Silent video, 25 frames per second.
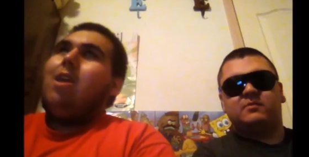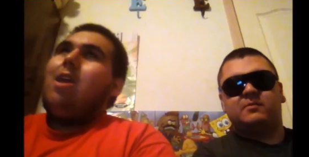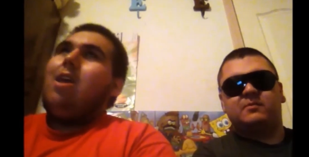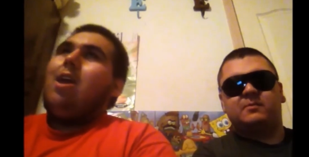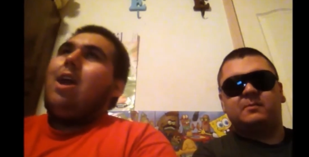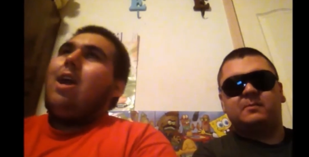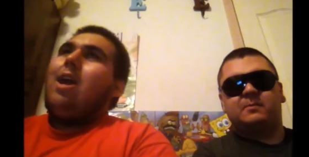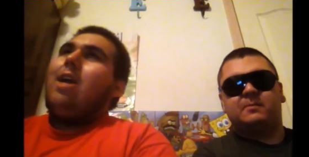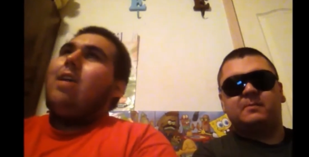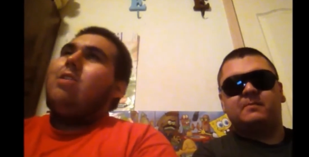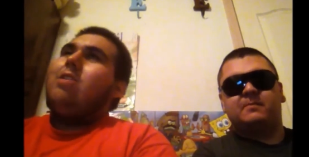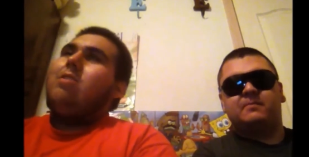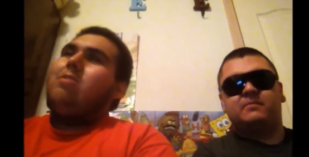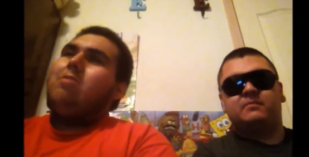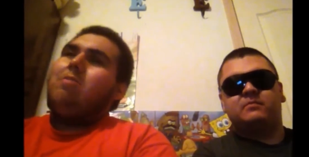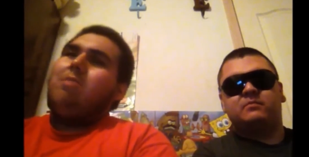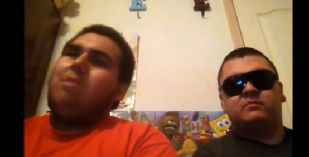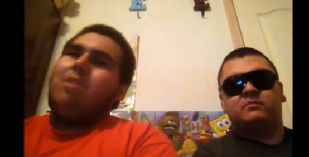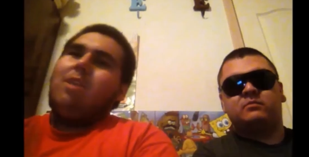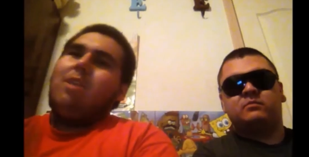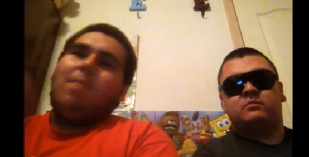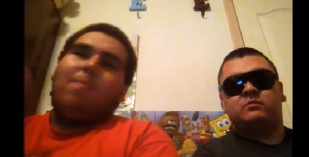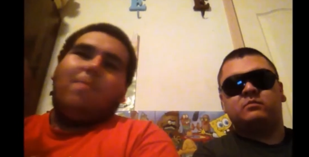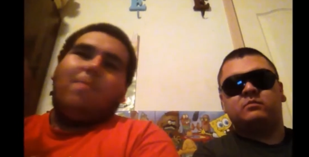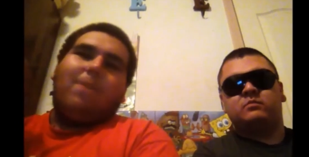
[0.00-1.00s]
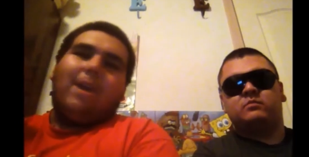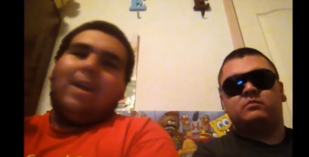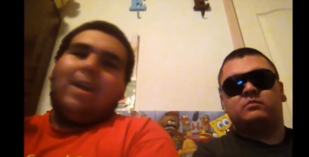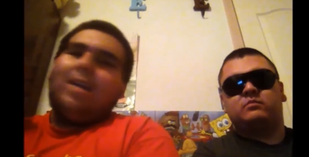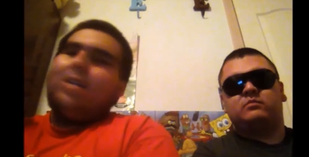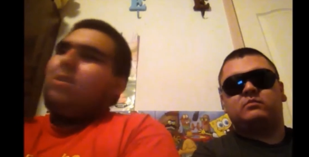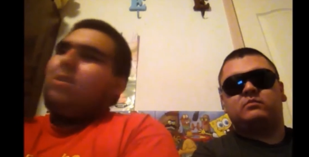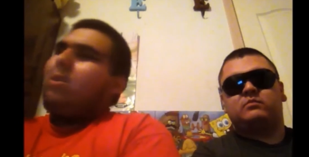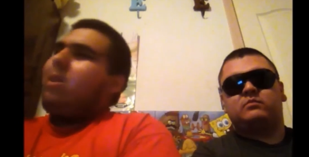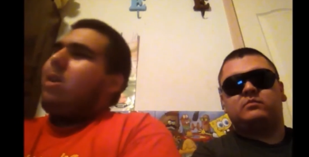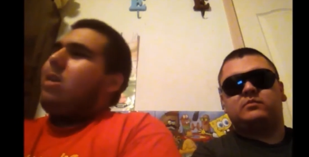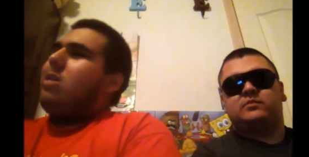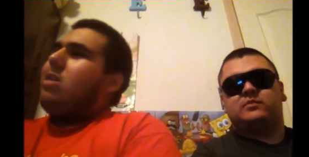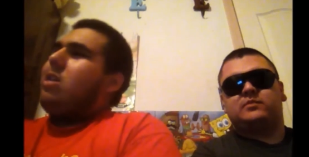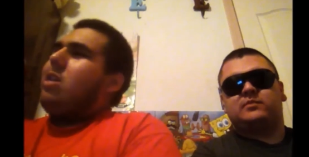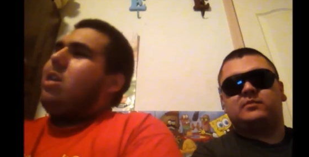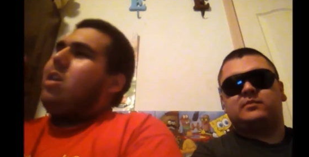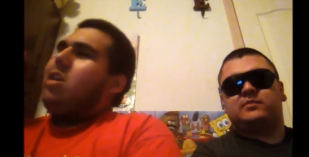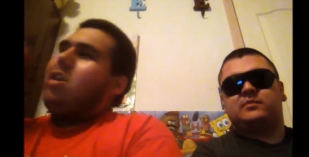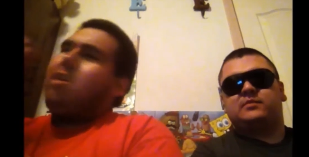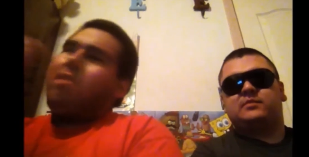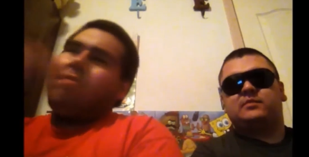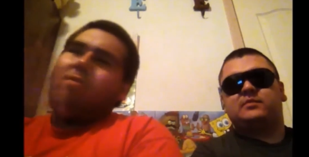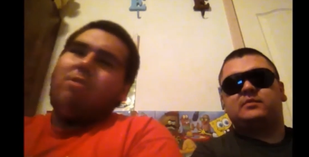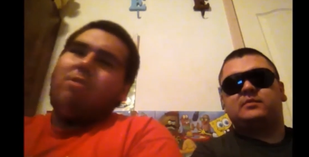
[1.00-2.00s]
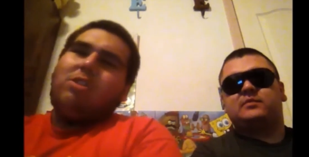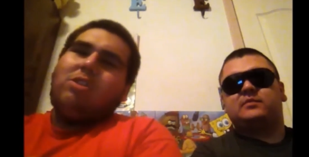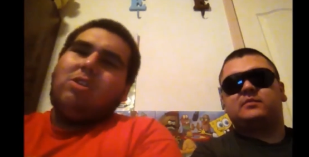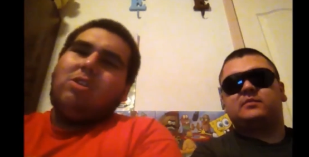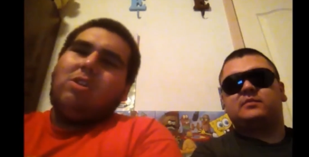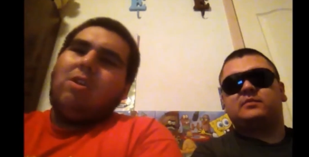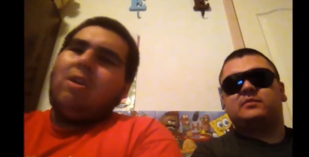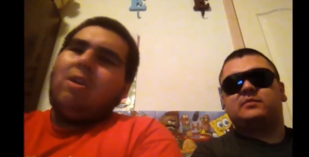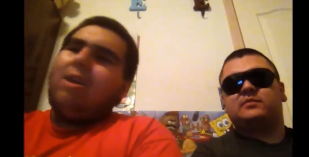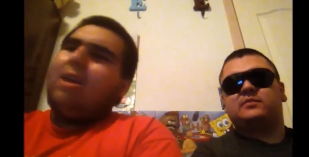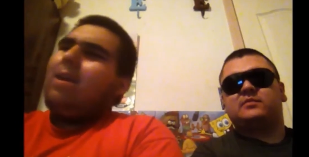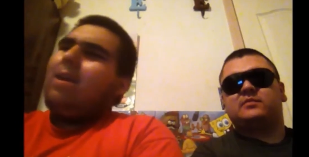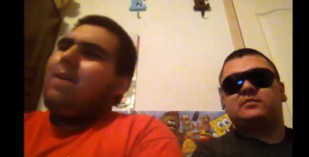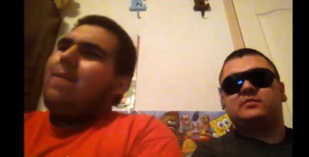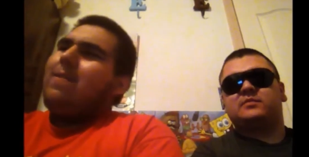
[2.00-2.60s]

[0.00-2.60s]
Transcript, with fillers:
Speaker 1: I do think Patrick is a huge jerk.